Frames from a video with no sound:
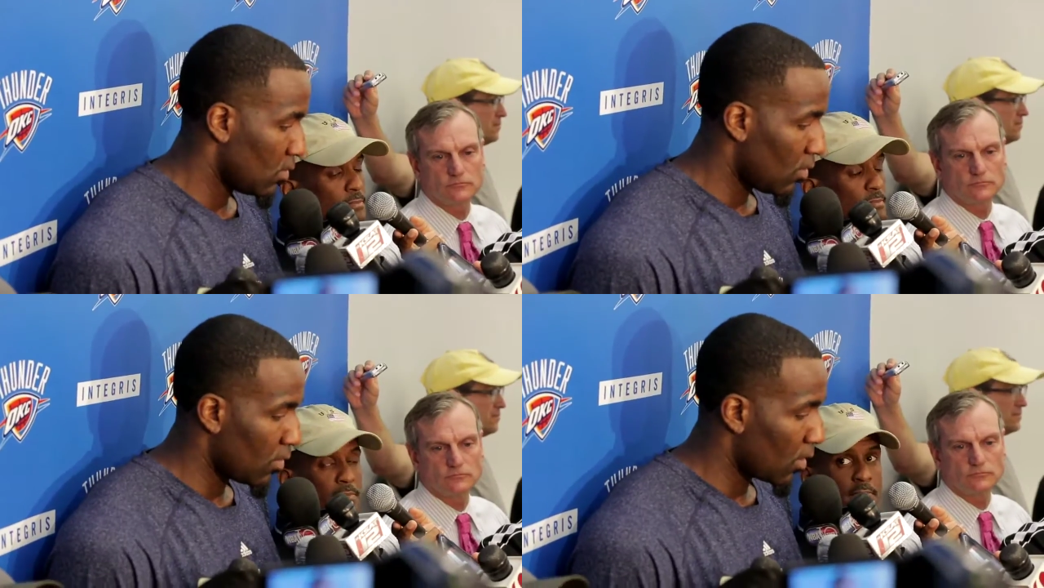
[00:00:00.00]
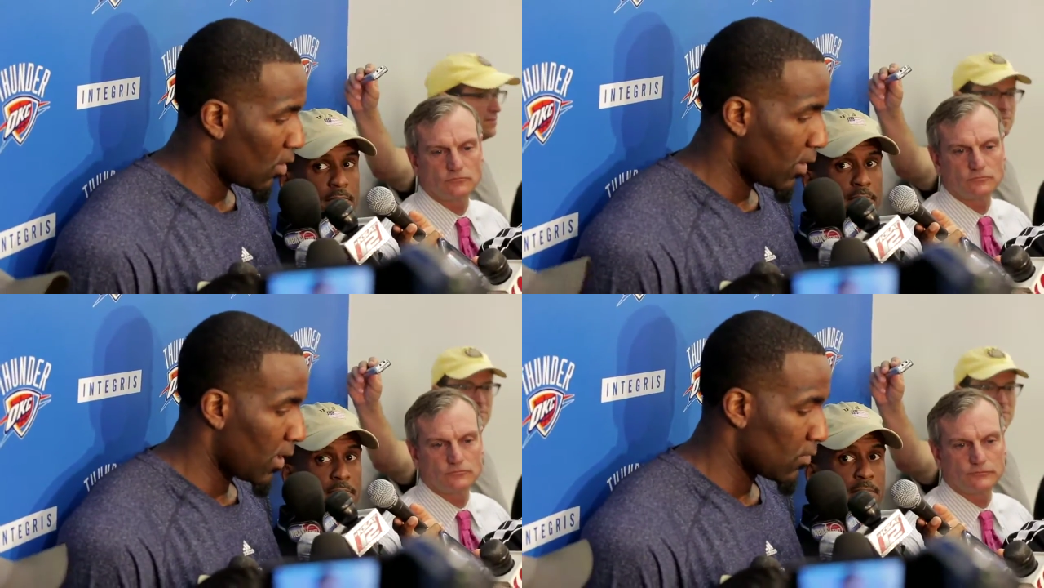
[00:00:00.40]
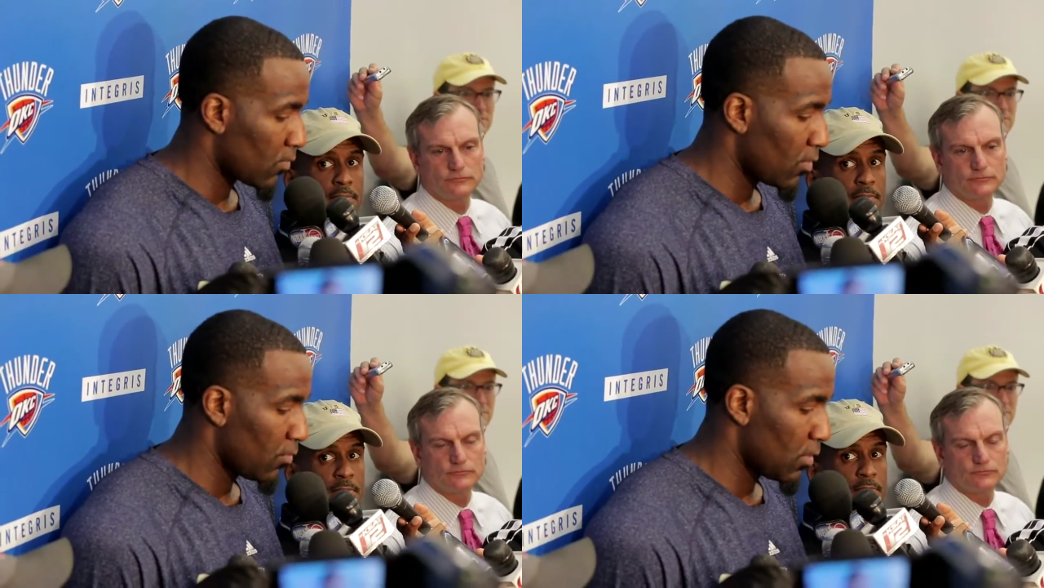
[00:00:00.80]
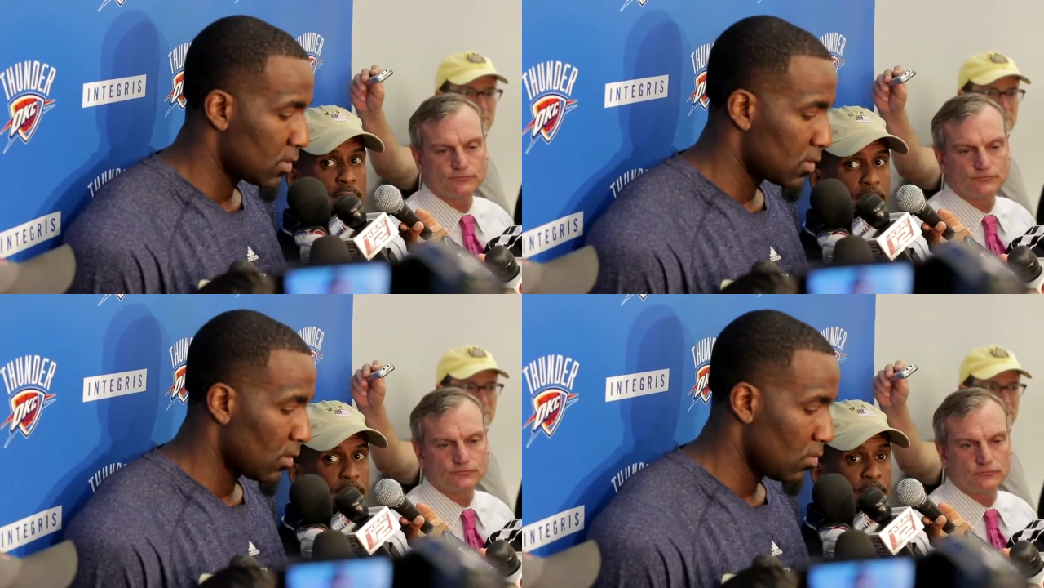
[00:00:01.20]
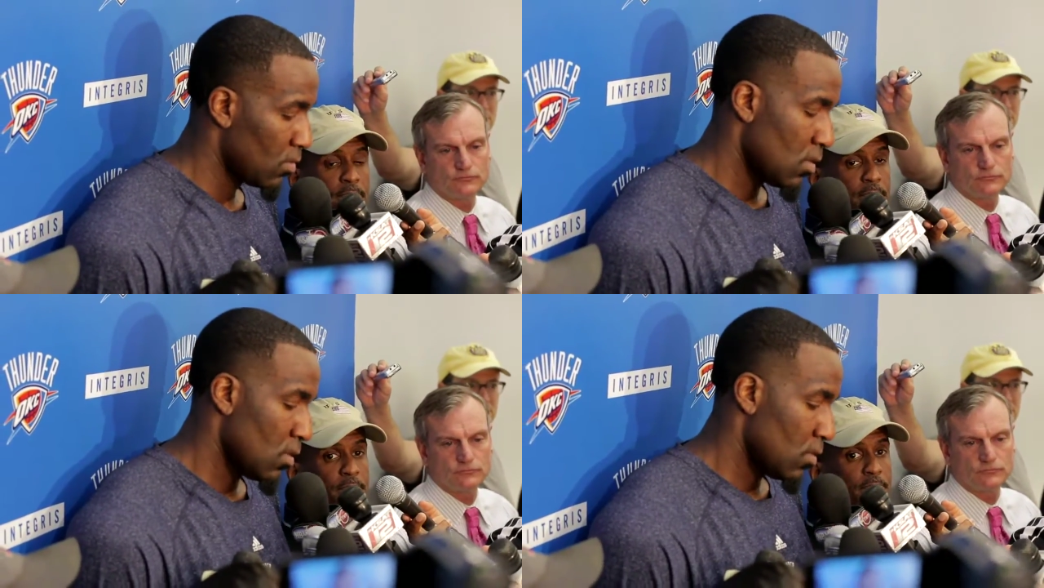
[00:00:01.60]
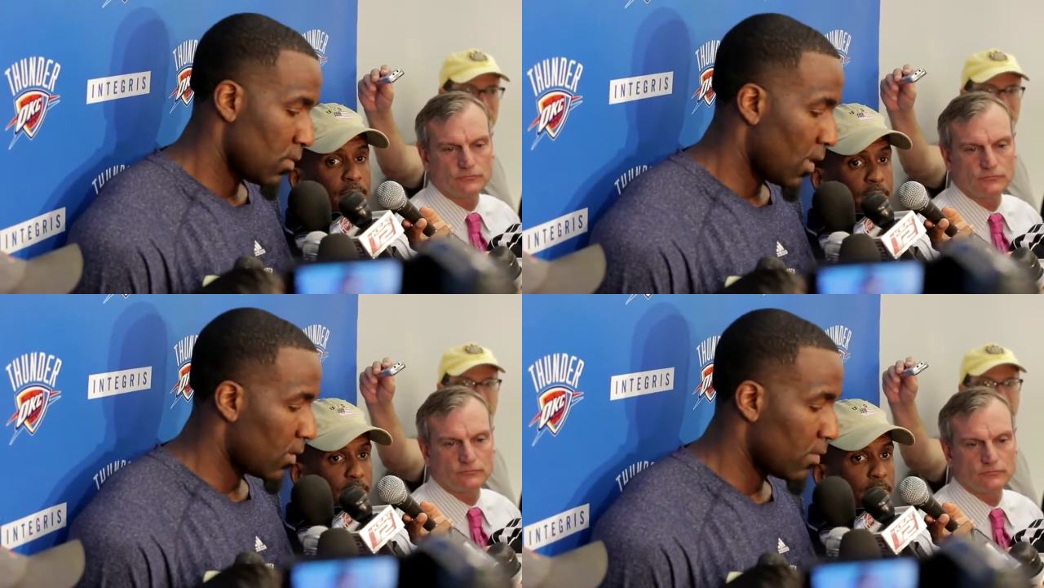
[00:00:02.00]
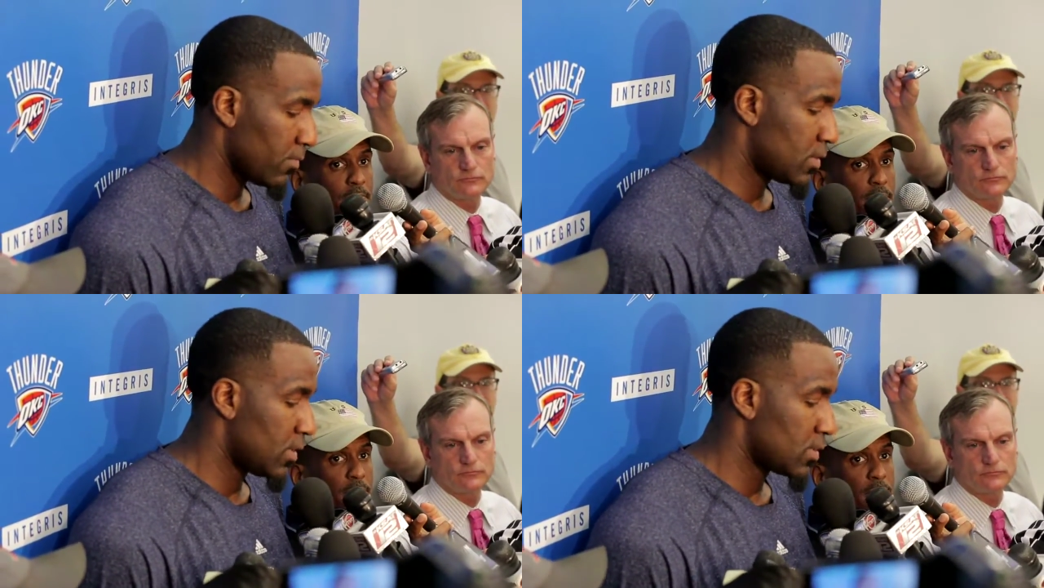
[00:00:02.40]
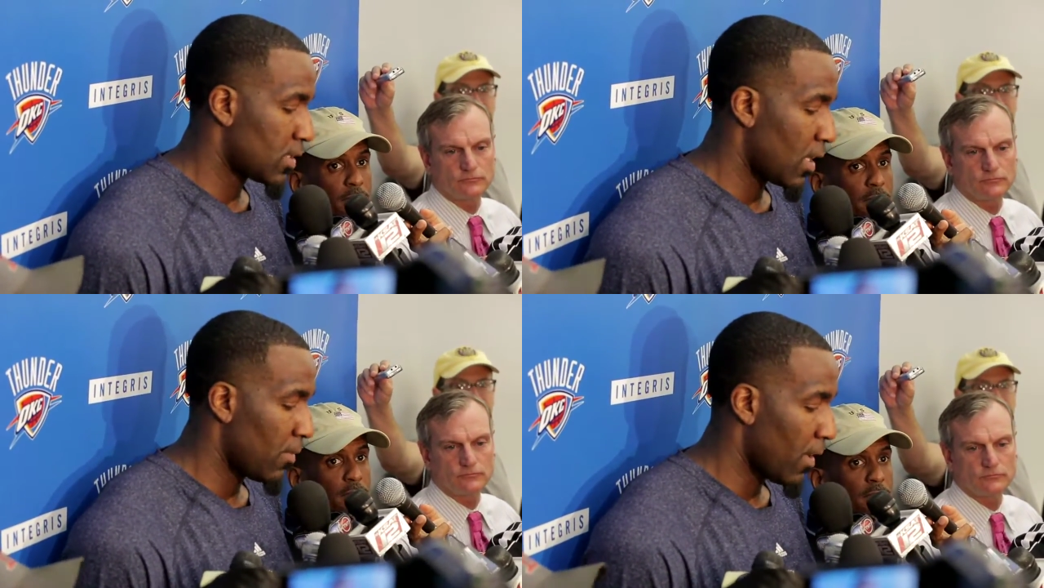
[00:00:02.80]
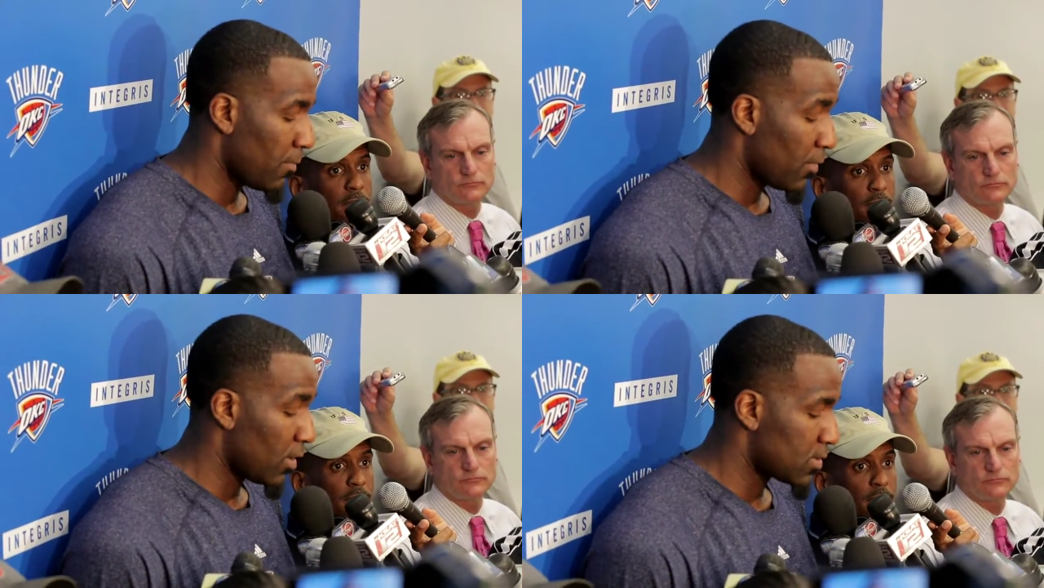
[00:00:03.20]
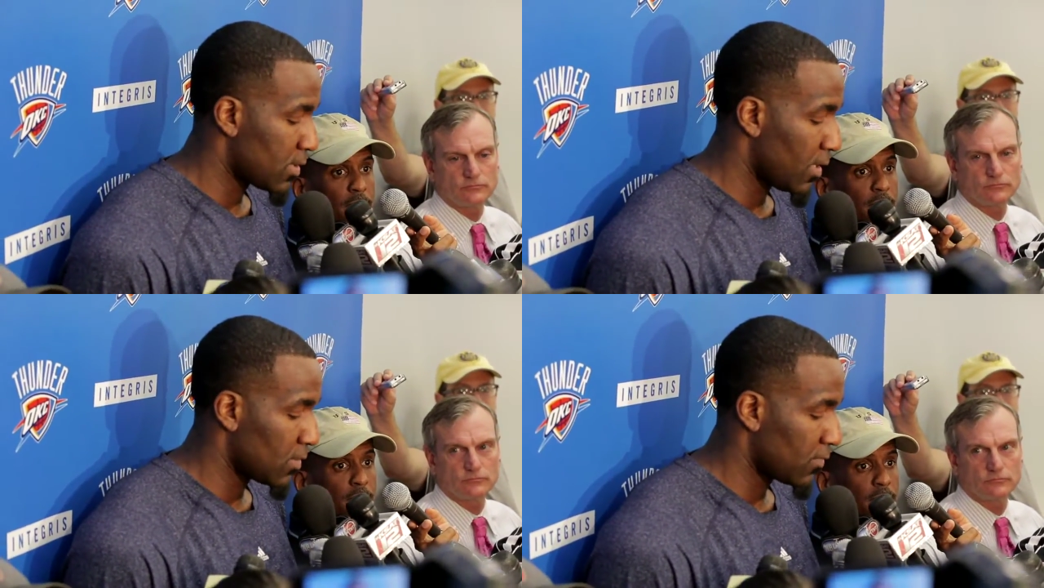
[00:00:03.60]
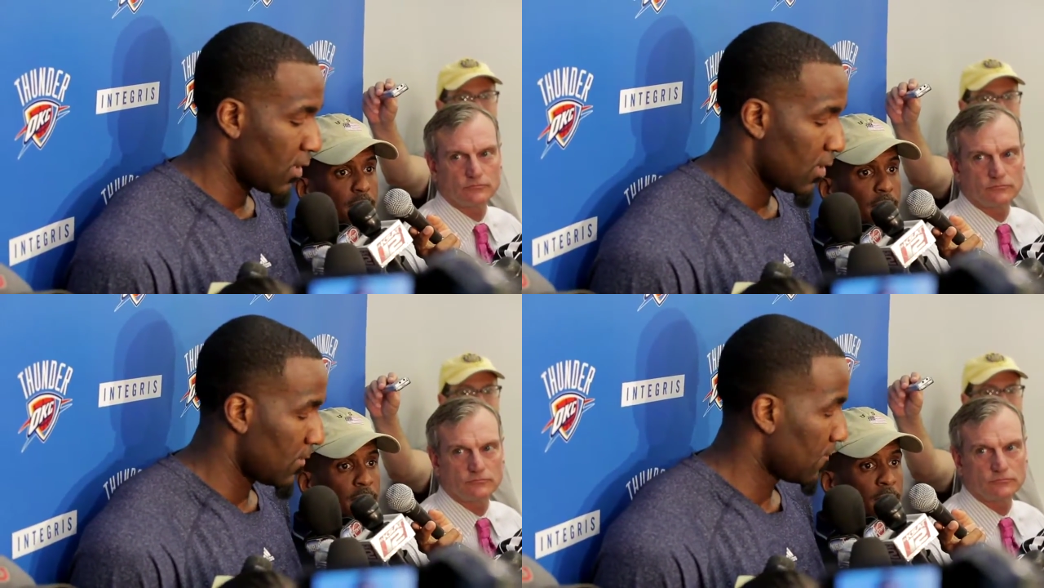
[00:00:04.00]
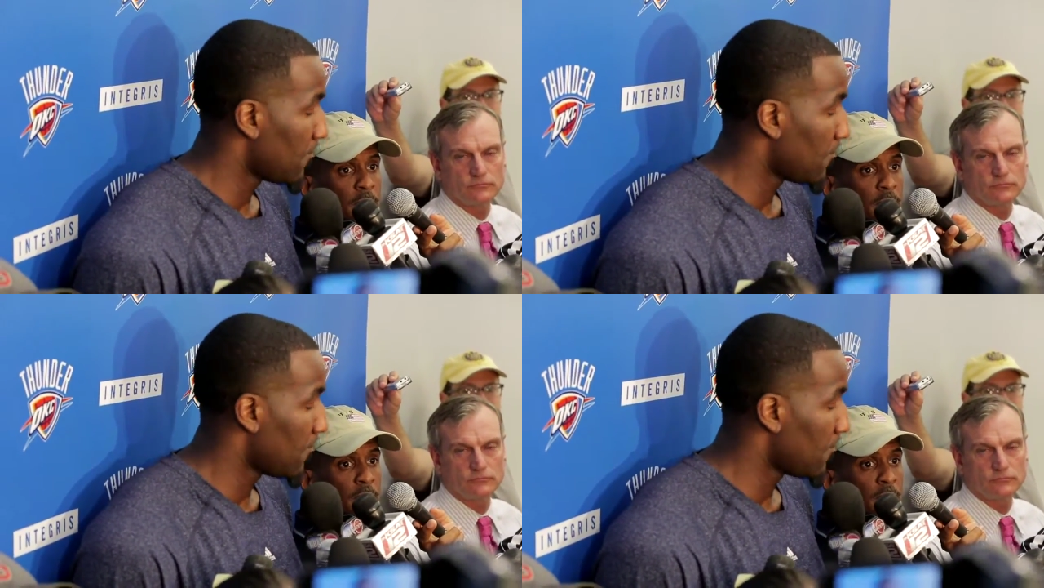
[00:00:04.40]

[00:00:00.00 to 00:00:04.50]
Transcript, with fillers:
Speaker 1: You don't want to go down 3-1. So can't come into this game happy or satisfied.